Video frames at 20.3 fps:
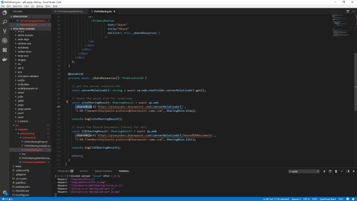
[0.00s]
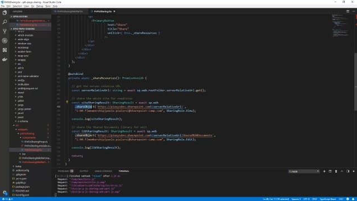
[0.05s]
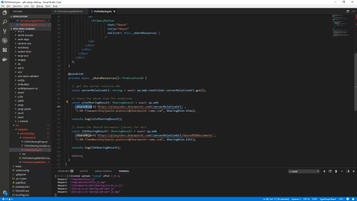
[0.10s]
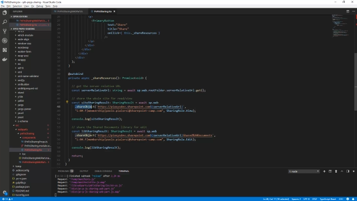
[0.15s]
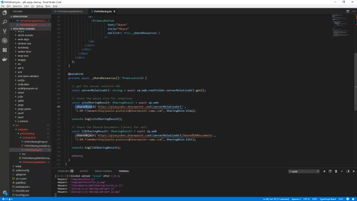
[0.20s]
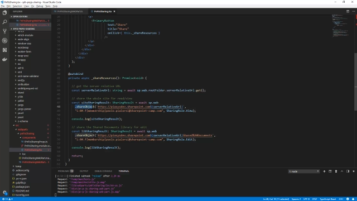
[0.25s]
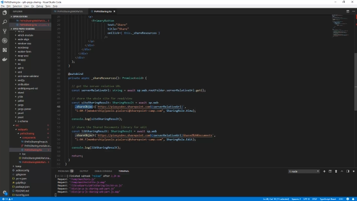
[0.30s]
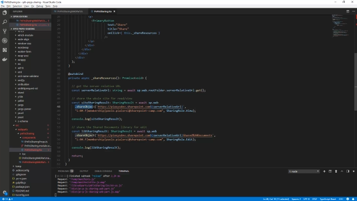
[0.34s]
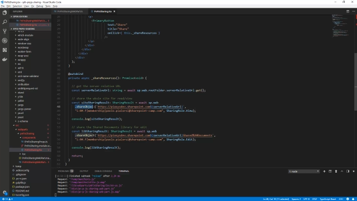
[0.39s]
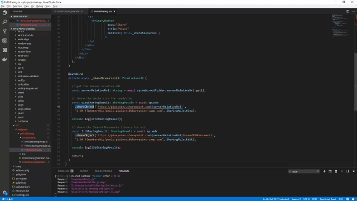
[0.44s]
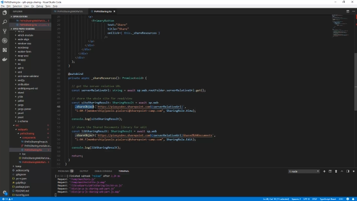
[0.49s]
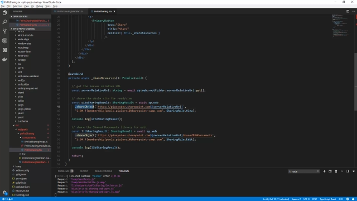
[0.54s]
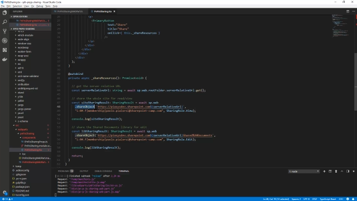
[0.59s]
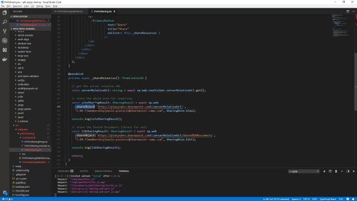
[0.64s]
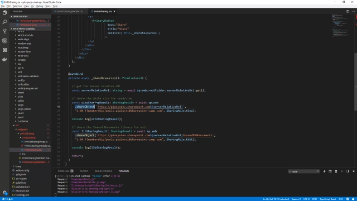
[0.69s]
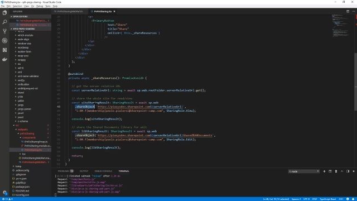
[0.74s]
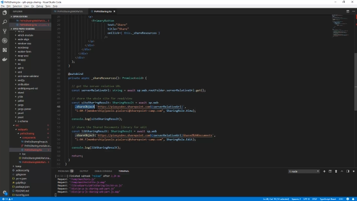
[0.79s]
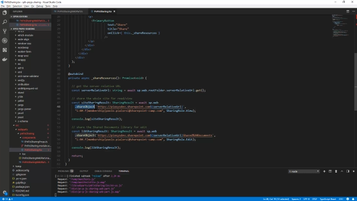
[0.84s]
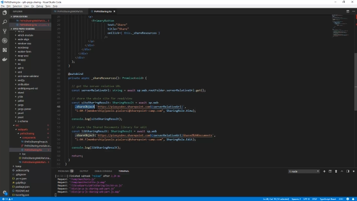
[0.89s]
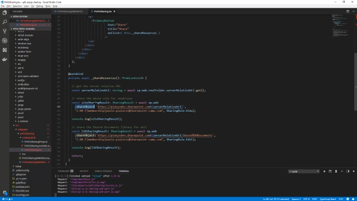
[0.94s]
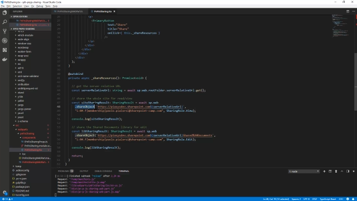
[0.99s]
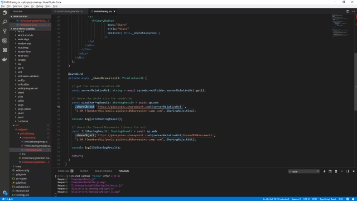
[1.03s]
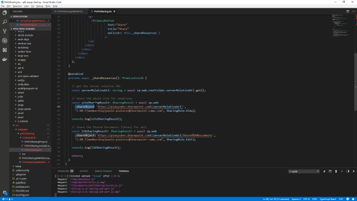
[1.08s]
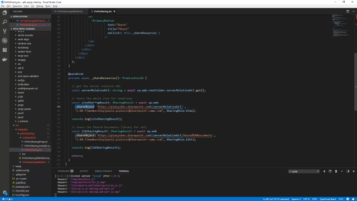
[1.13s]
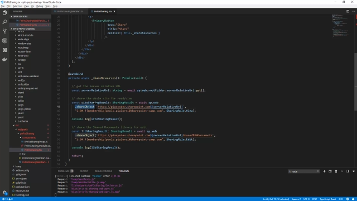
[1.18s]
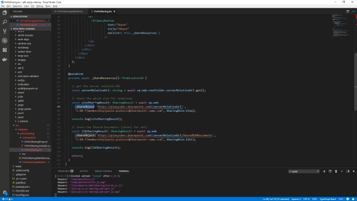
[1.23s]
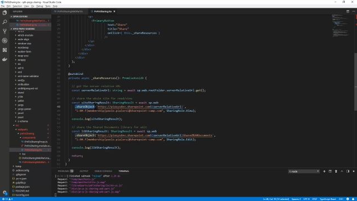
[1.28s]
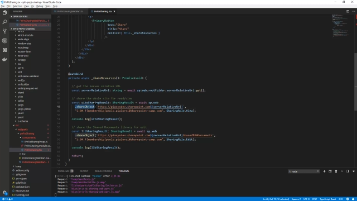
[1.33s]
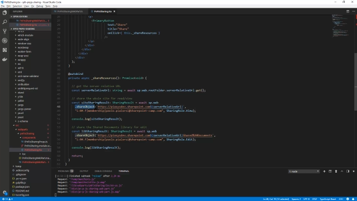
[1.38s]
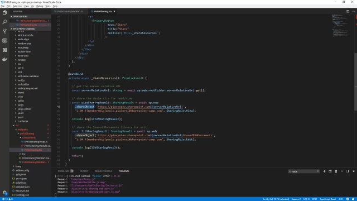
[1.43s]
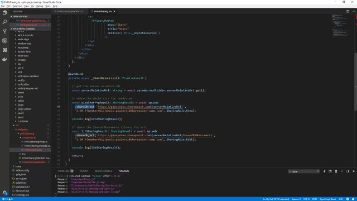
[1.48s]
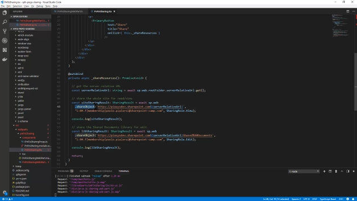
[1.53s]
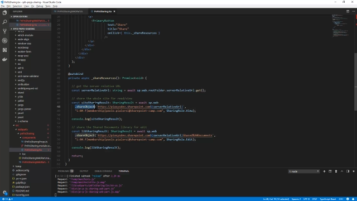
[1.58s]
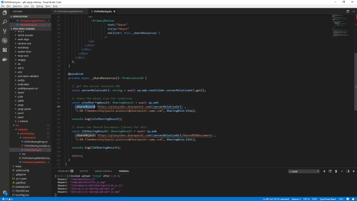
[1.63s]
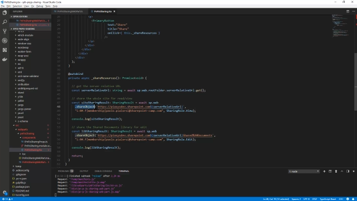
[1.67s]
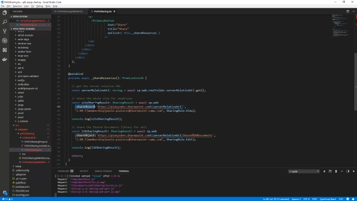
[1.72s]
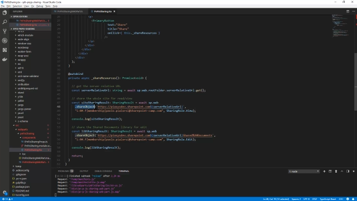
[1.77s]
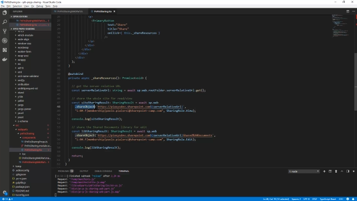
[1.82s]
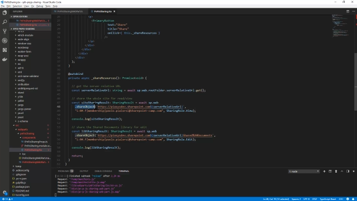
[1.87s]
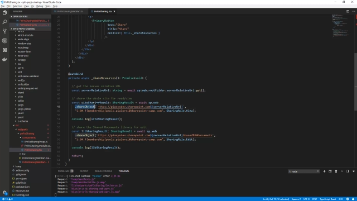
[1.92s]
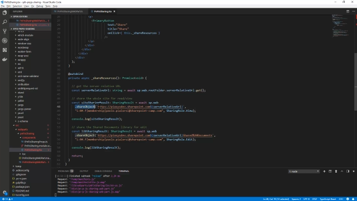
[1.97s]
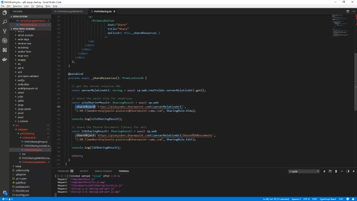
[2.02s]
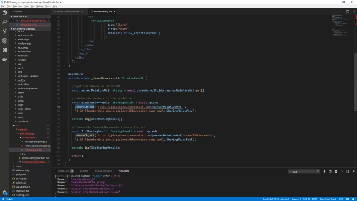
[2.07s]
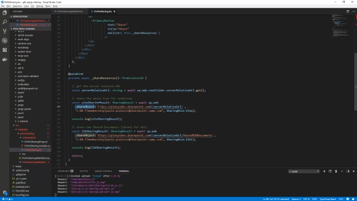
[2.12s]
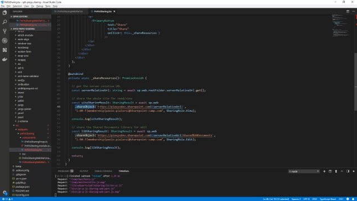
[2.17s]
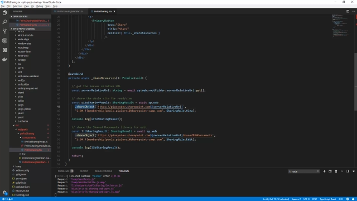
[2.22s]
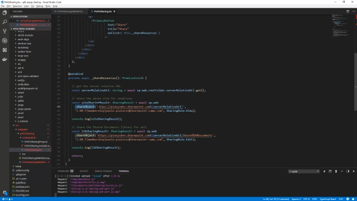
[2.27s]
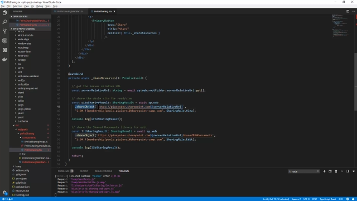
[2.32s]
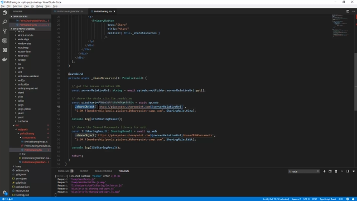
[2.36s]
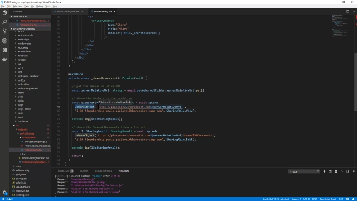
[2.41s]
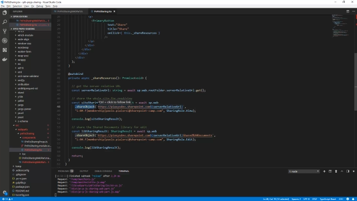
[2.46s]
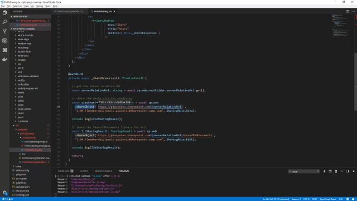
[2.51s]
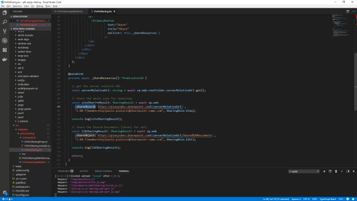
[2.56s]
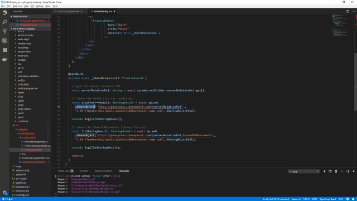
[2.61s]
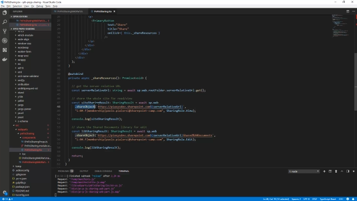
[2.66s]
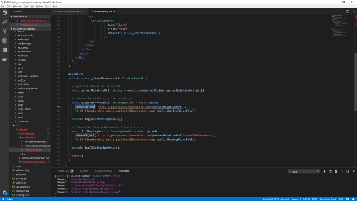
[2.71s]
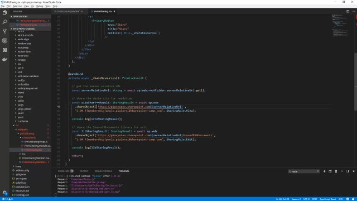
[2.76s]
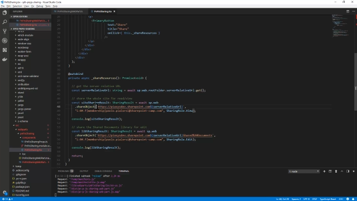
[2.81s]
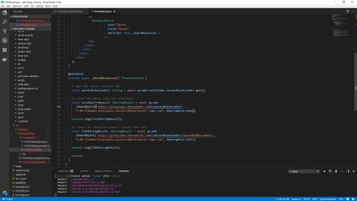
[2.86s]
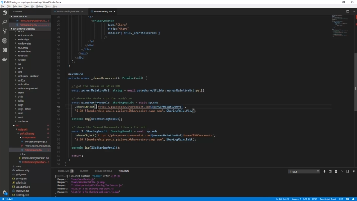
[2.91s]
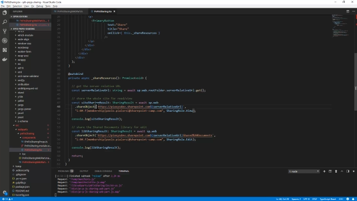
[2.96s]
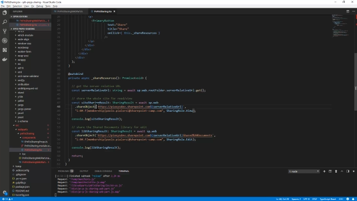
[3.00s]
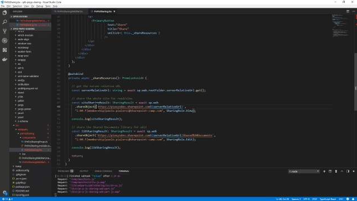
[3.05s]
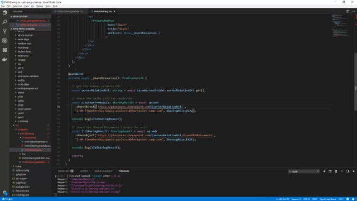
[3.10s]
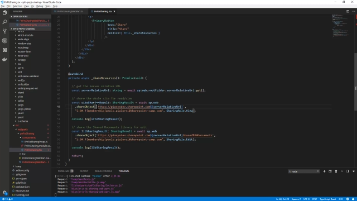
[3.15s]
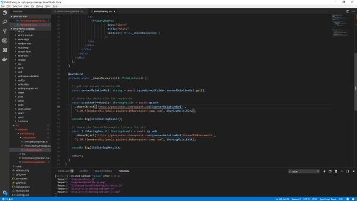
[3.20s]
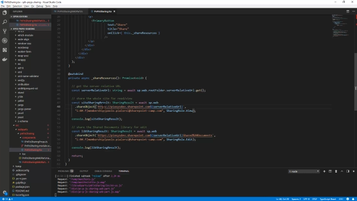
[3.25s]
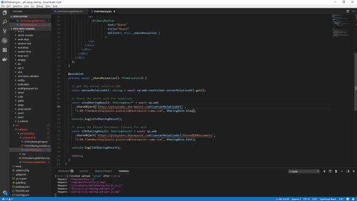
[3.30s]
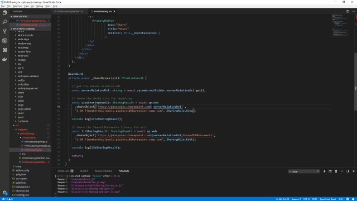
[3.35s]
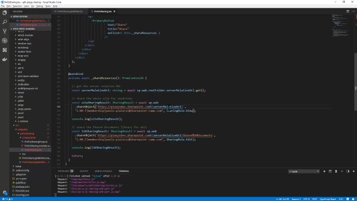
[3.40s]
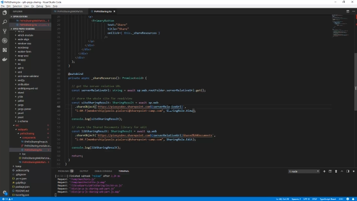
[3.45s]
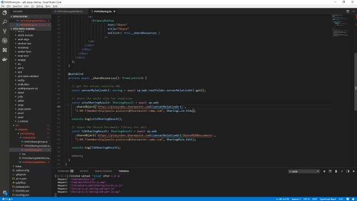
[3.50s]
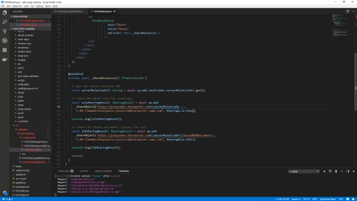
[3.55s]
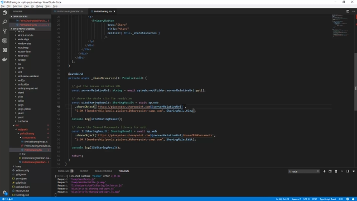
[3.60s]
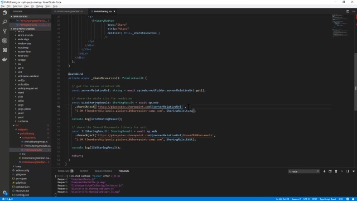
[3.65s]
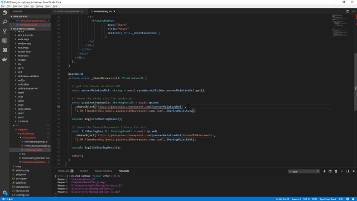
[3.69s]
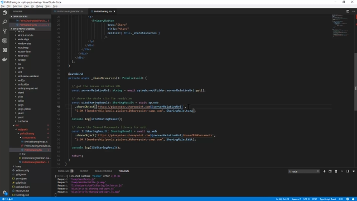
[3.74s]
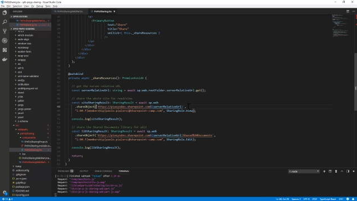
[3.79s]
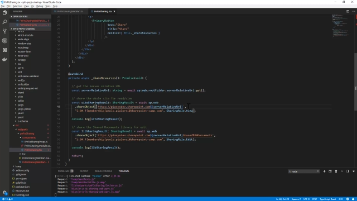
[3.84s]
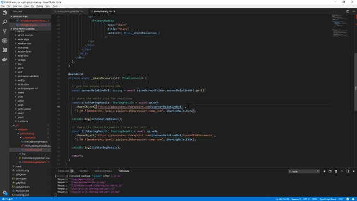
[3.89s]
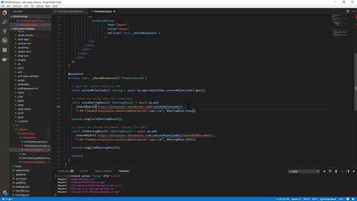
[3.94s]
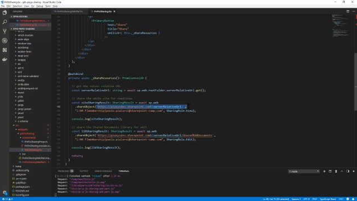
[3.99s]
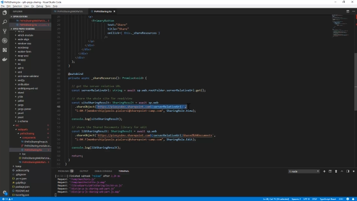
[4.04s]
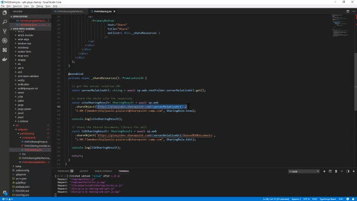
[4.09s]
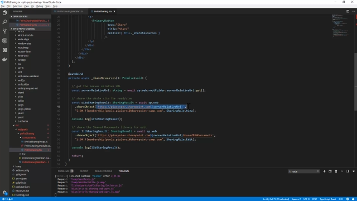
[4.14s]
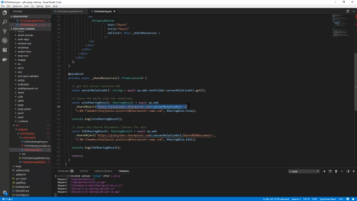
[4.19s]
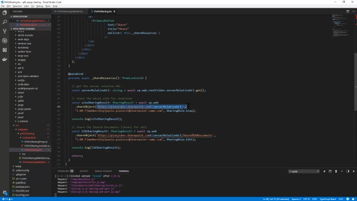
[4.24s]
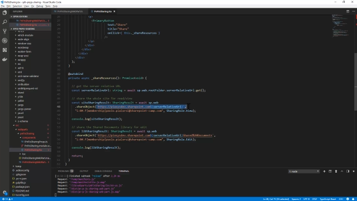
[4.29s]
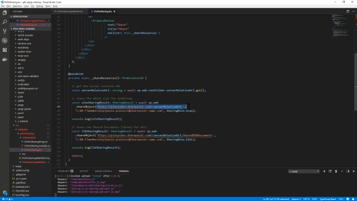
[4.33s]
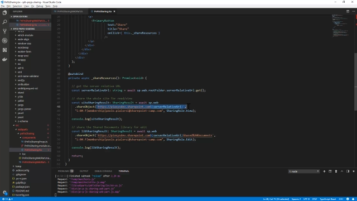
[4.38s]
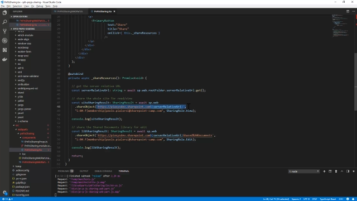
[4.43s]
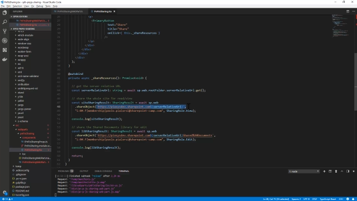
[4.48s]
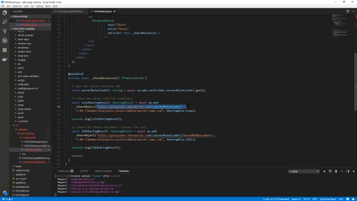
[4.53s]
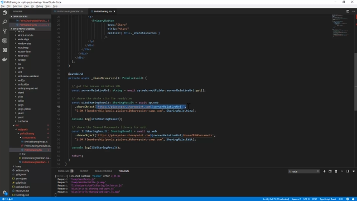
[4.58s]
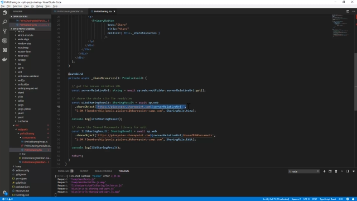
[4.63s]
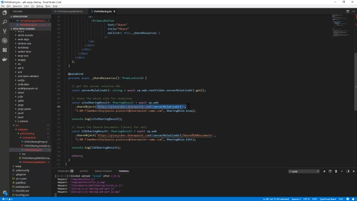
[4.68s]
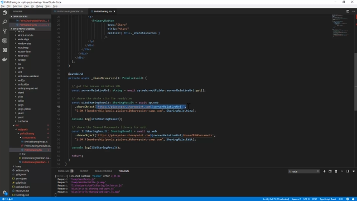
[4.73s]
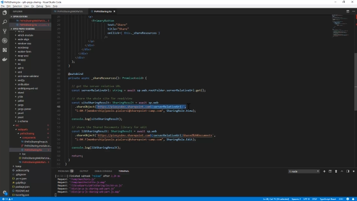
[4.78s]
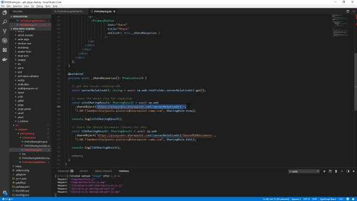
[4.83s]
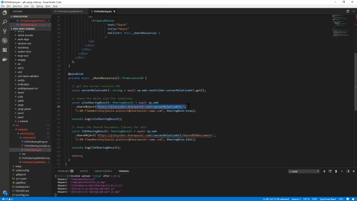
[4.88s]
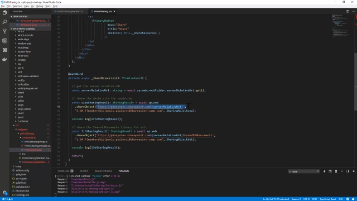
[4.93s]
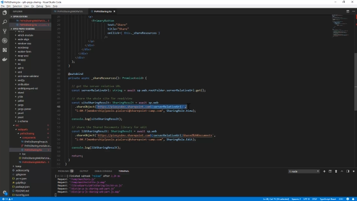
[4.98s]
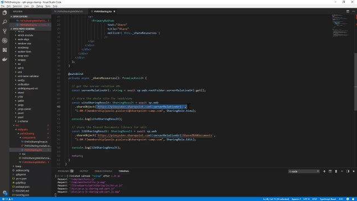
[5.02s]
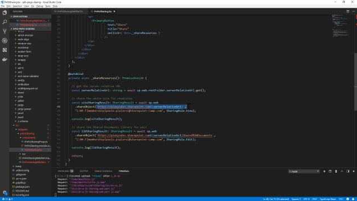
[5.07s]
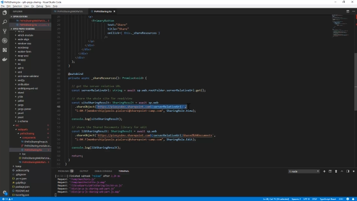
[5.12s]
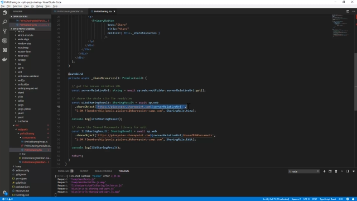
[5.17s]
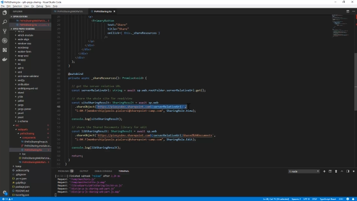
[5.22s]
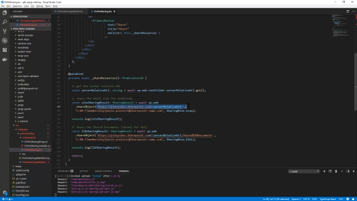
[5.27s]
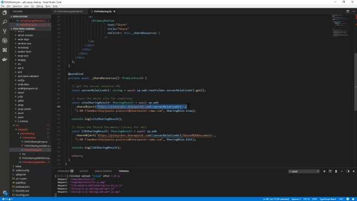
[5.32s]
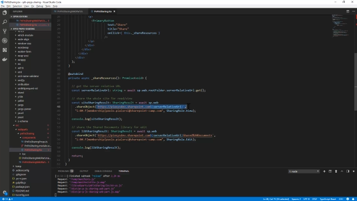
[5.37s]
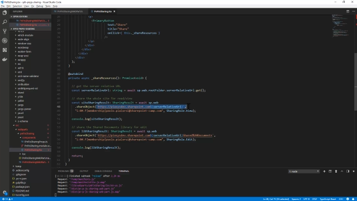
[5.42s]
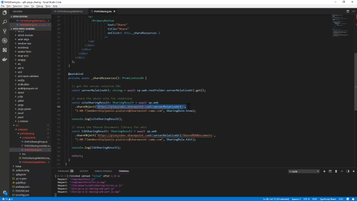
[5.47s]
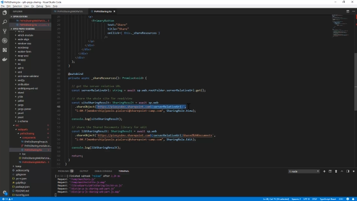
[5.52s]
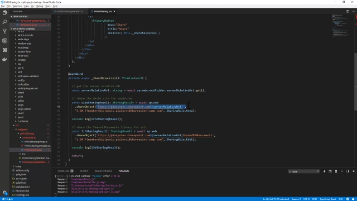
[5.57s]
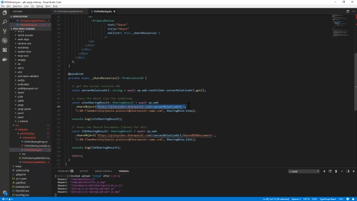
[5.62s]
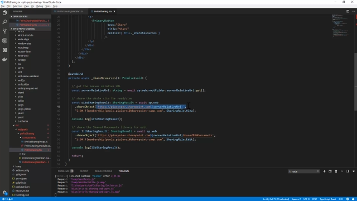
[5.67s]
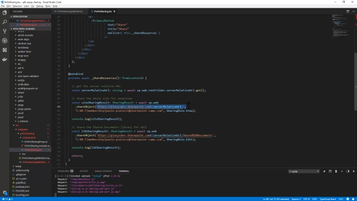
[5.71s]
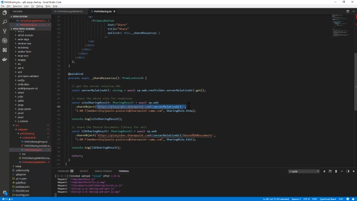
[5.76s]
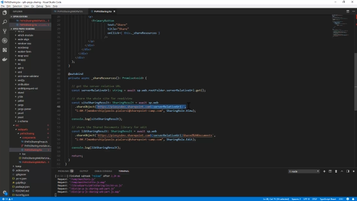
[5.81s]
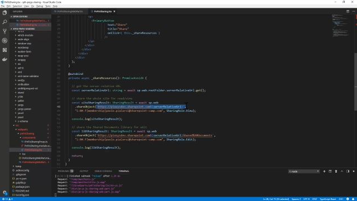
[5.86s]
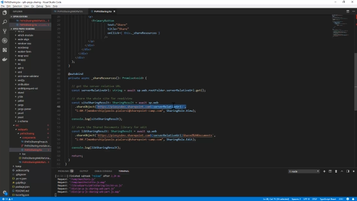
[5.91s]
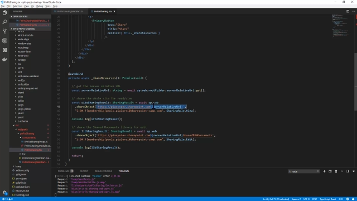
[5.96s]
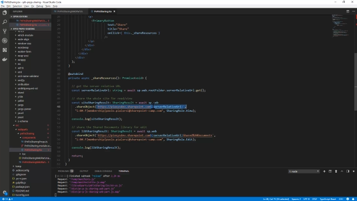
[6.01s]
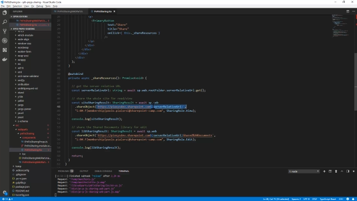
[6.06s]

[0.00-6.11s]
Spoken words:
(no speaker visible)